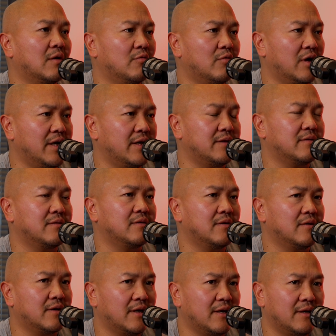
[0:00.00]
Right.
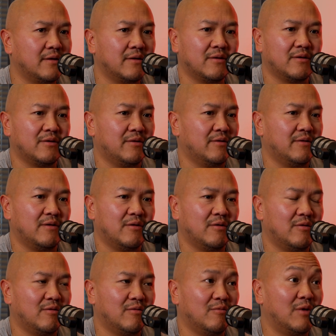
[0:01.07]
Okay.
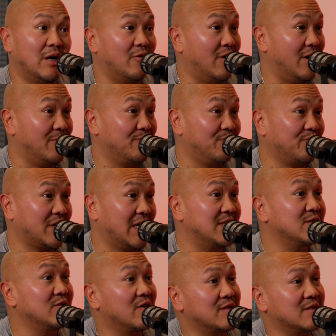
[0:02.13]
Well, it's
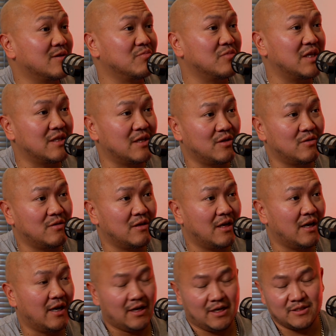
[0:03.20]
not something that
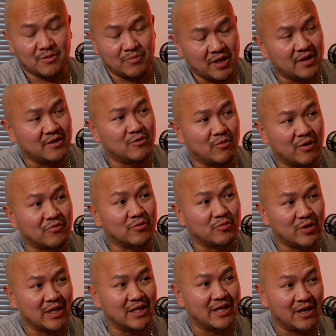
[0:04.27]
as a man you
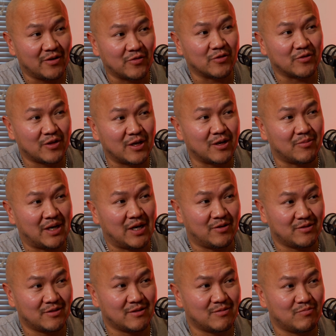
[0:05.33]
ever think about,
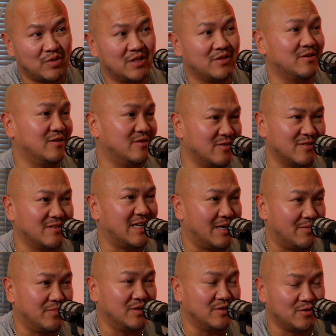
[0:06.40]
because it doesn't
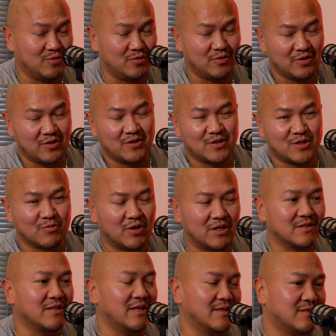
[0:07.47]
happen to
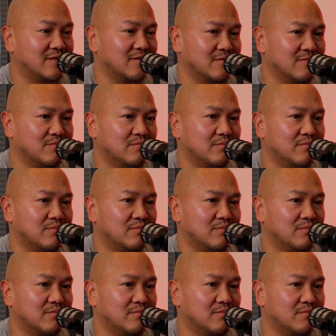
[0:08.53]
us. Let's just,